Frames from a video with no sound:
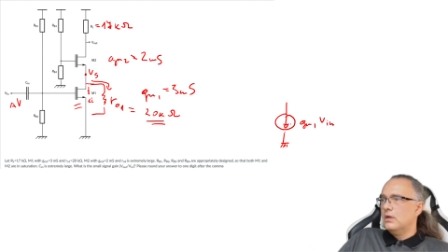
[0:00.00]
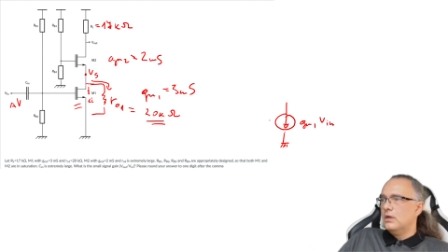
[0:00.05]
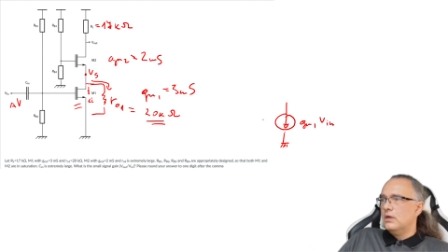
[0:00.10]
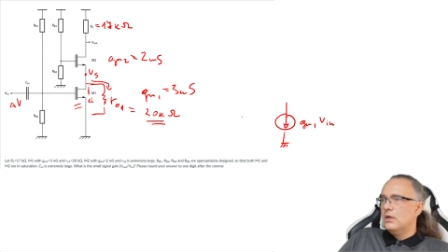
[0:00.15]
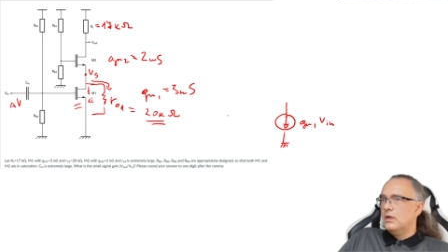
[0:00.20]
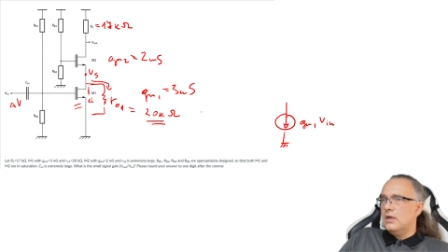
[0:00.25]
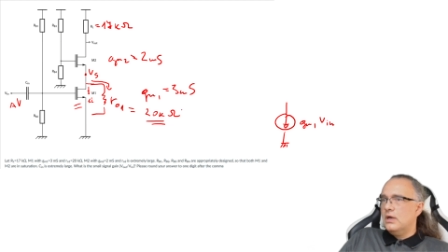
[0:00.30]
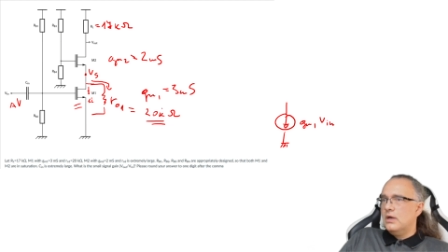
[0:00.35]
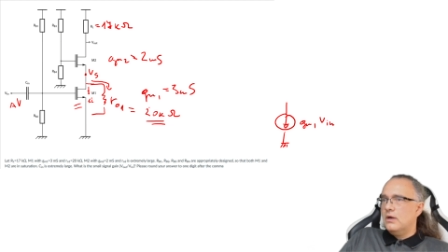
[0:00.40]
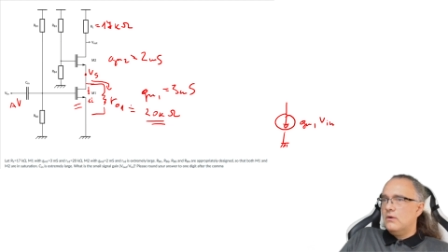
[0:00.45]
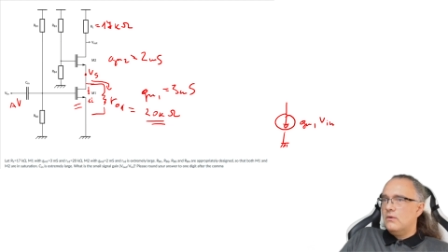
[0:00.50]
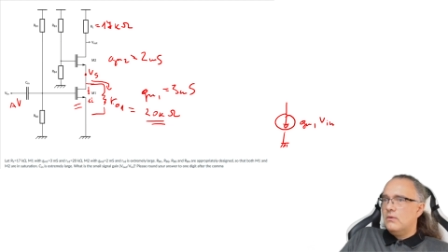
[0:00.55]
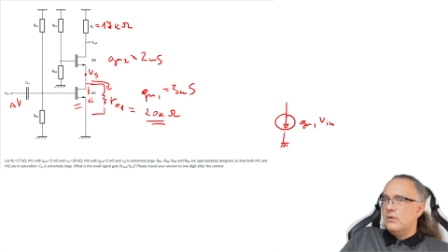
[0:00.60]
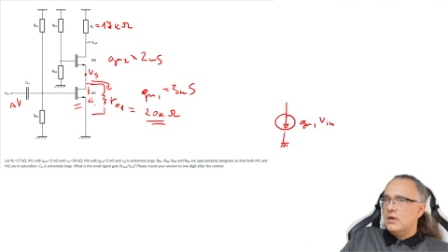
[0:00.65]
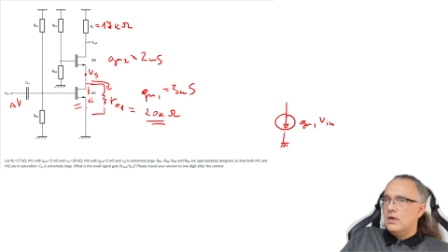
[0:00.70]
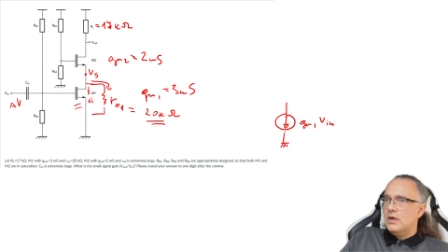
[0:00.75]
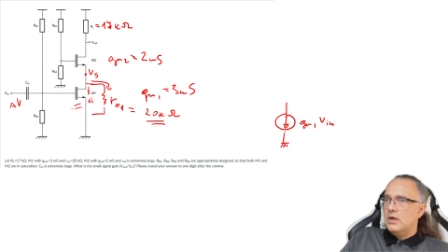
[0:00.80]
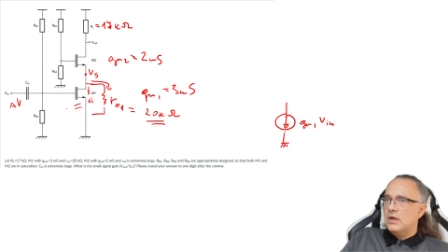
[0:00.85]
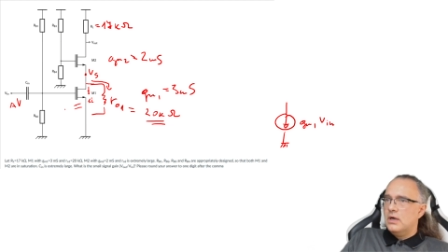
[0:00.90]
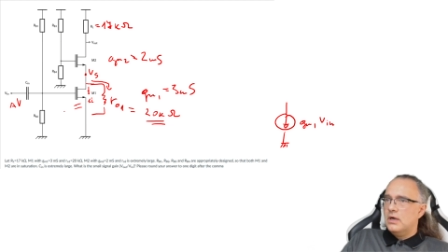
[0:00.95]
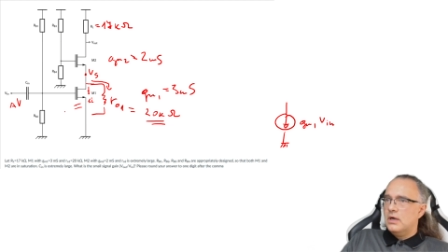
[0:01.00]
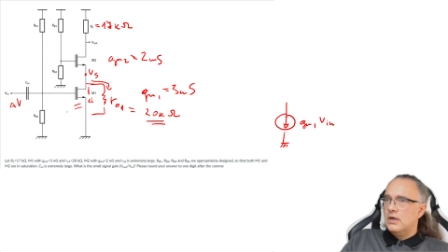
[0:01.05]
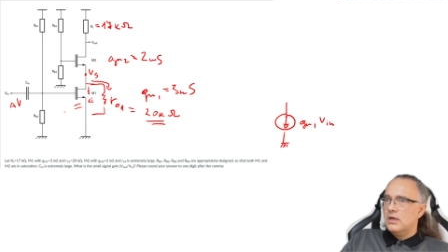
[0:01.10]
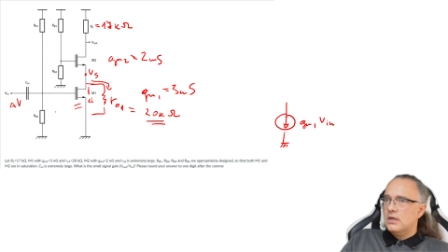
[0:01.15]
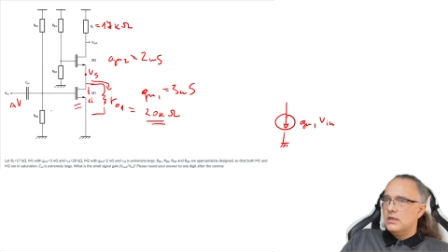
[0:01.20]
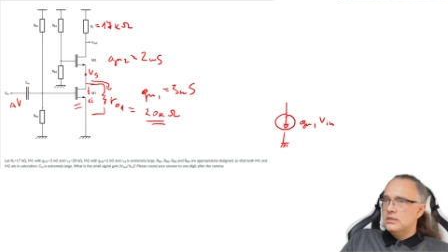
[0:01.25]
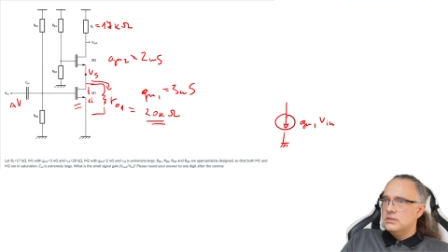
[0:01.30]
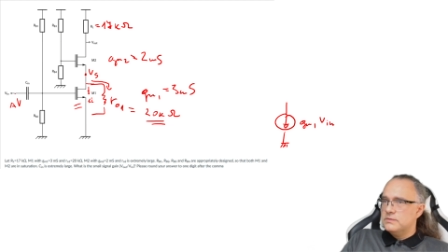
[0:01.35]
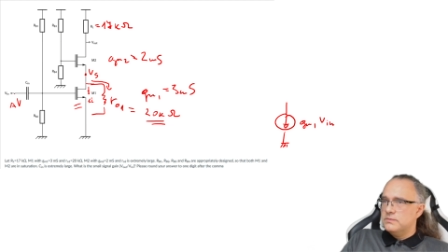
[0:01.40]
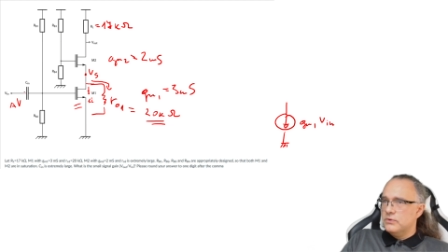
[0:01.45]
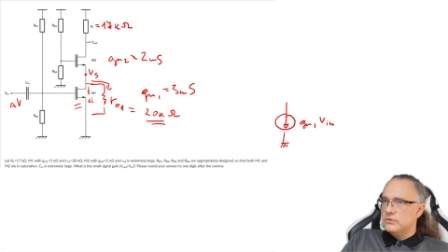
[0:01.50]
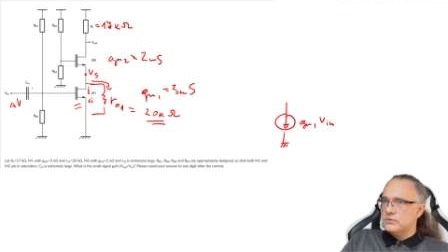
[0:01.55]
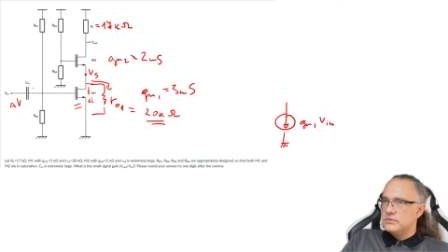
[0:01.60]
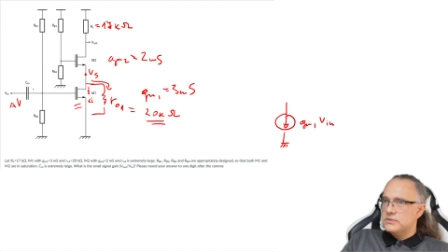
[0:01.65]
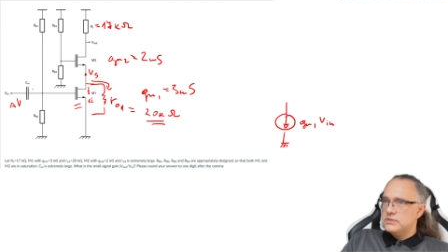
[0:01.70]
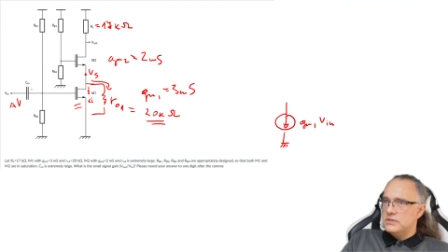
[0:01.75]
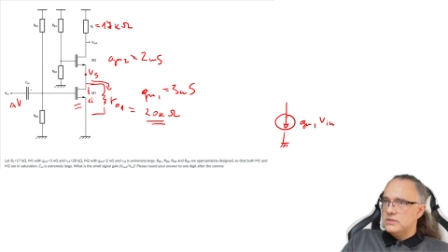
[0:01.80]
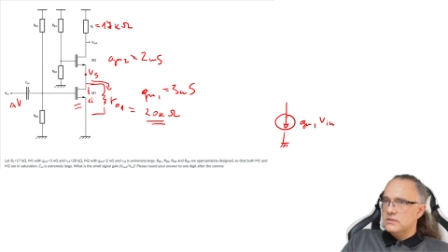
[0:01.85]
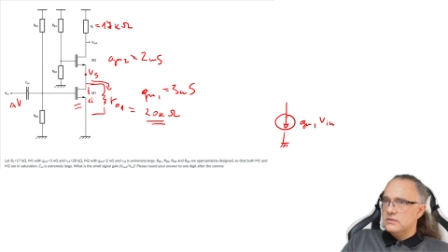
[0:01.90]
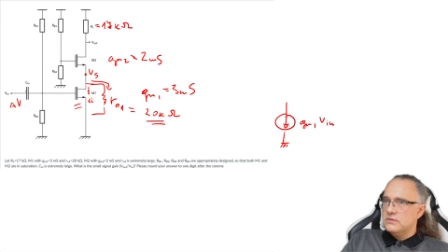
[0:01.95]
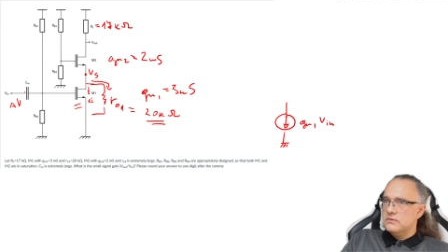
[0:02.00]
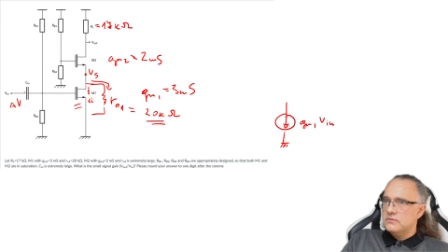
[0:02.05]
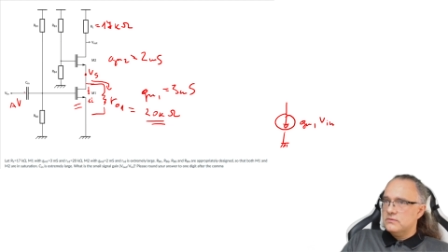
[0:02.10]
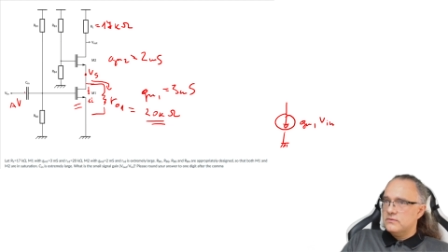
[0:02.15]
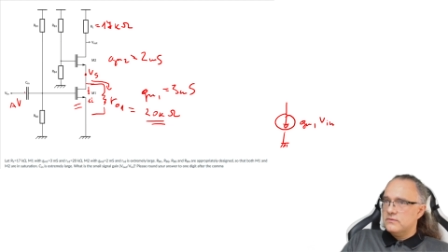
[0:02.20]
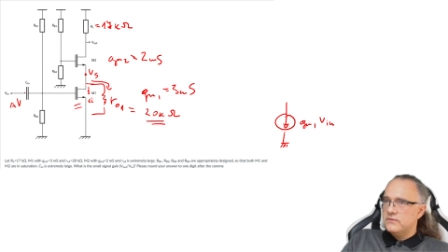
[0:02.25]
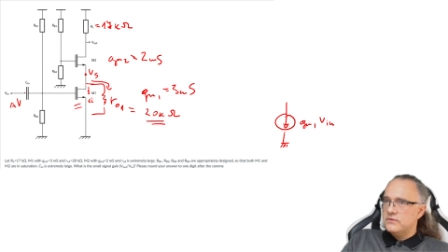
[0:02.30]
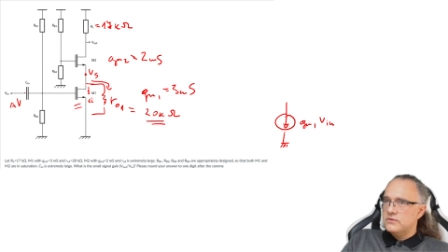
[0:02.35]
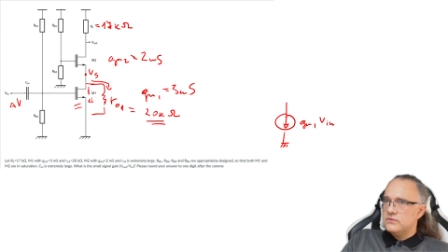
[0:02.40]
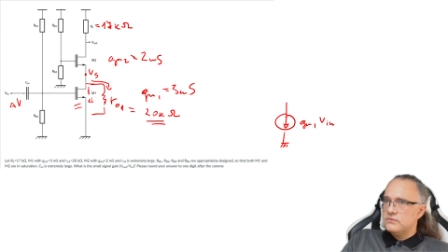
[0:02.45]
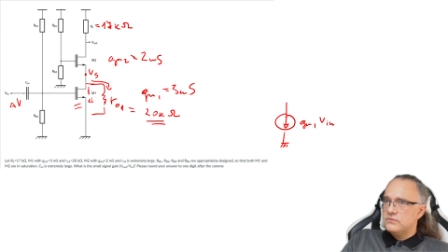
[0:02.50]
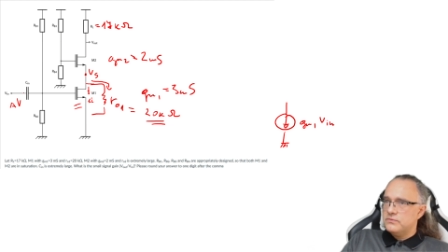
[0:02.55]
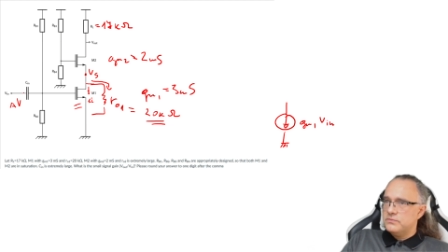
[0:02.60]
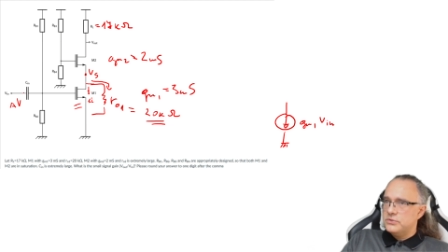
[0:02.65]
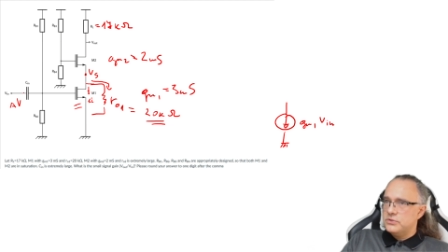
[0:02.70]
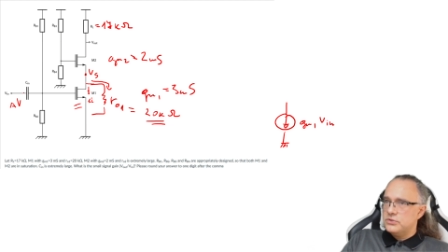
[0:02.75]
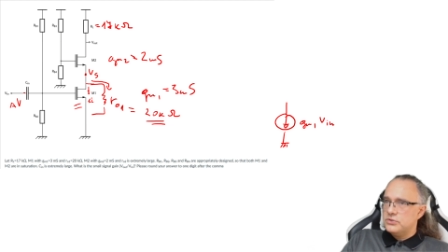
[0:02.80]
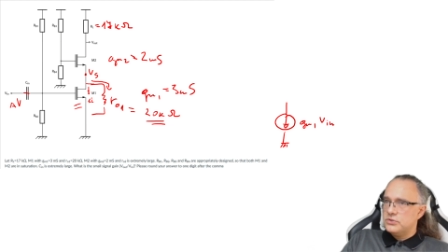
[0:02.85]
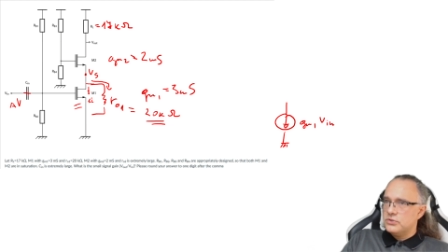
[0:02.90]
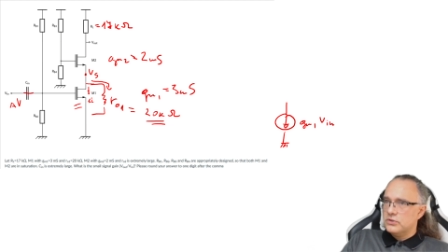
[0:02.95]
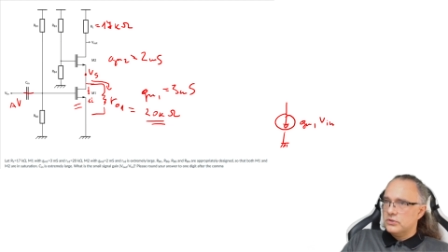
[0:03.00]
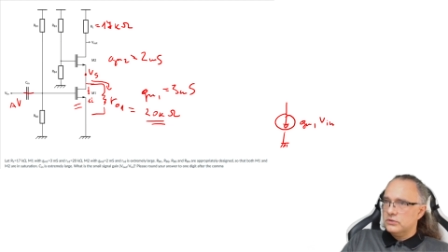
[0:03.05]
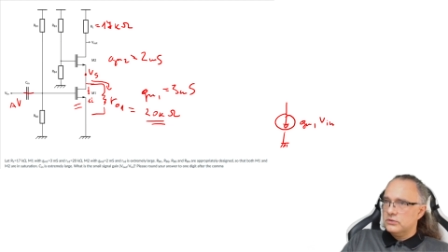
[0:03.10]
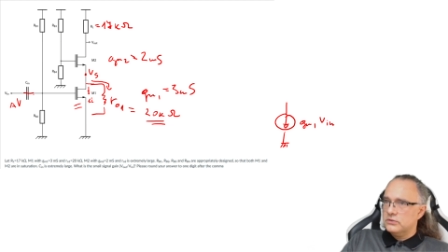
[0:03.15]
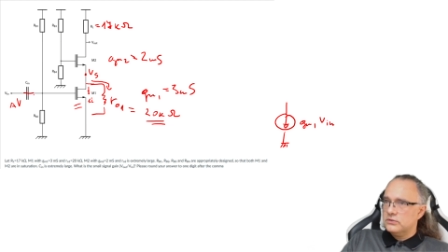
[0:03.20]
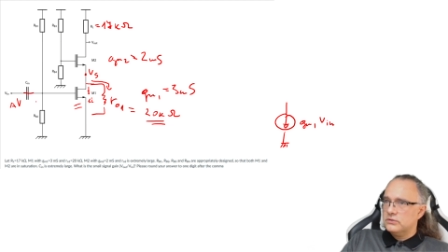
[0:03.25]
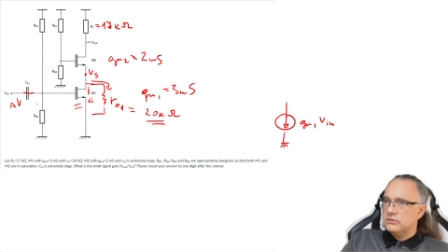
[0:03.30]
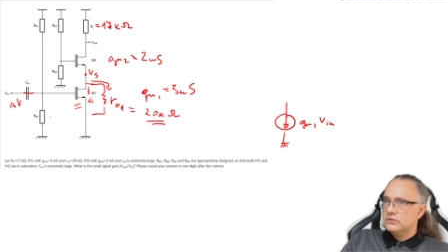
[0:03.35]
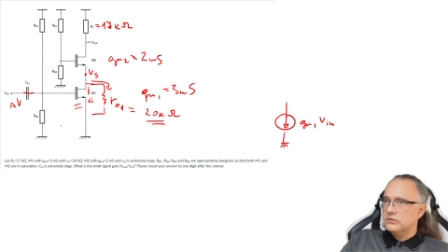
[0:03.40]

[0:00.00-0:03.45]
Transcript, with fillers: Now in small signal this will be short,